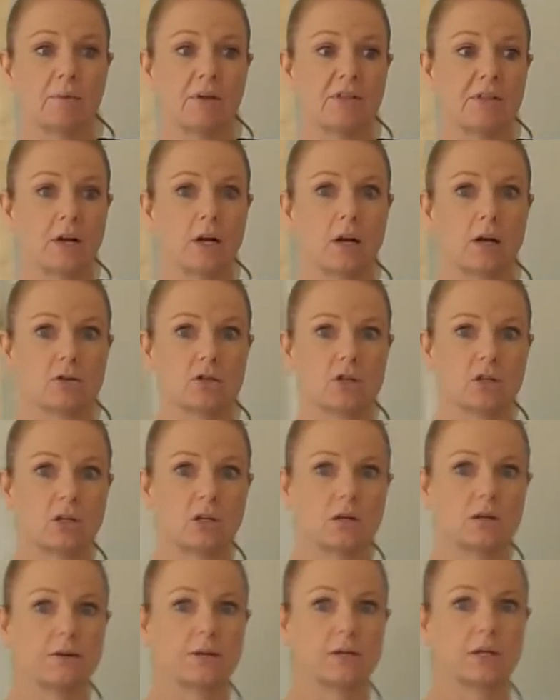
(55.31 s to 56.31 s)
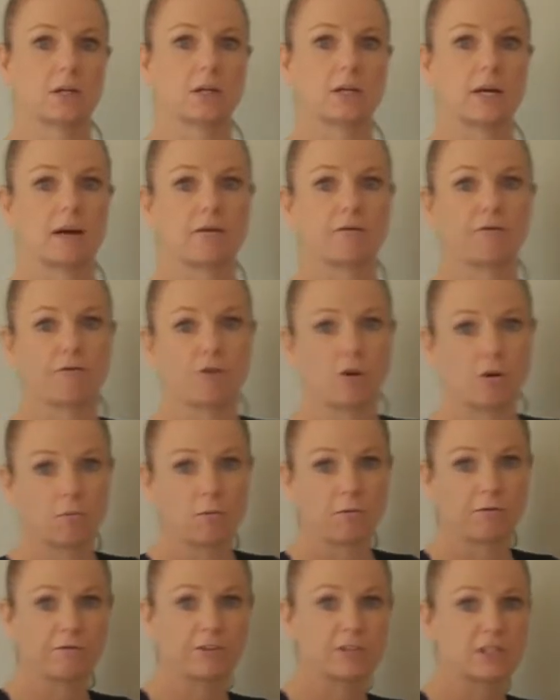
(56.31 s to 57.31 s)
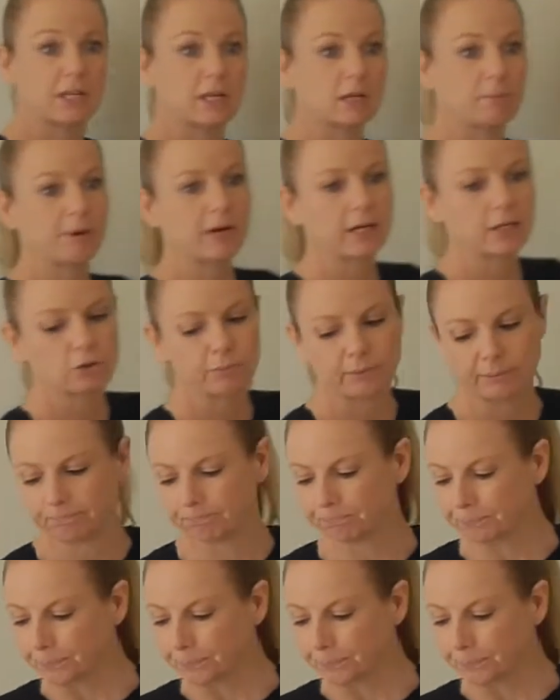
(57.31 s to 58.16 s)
the lotion that you can get from Physique Management.